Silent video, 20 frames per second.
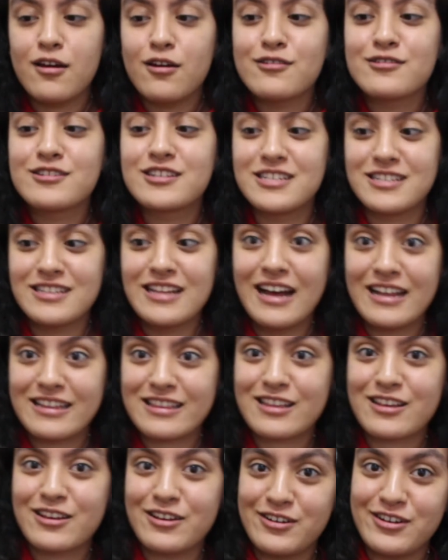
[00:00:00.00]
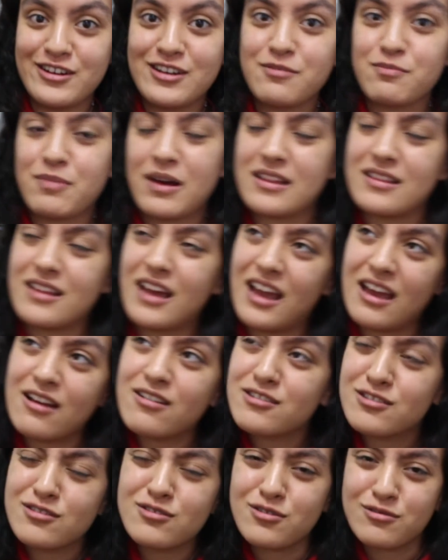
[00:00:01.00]
which is not good, but I
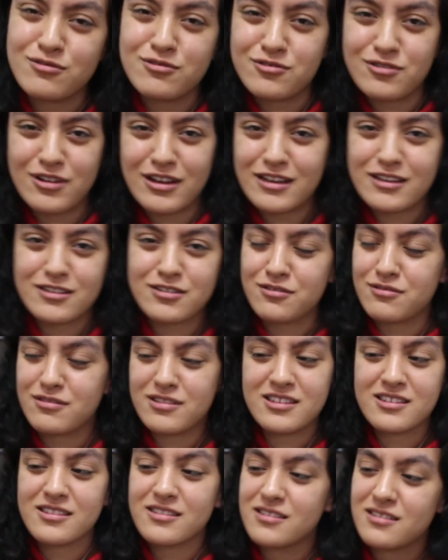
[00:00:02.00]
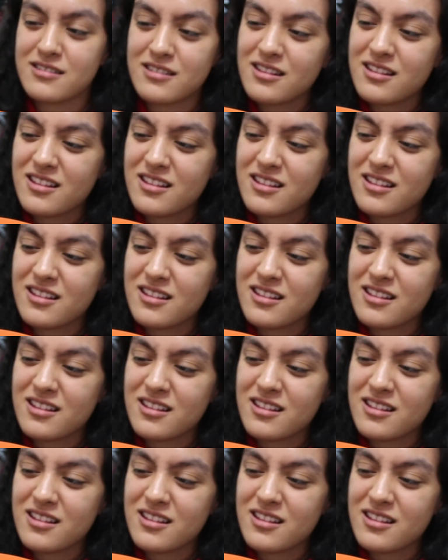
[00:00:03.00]
also don't drink, so it's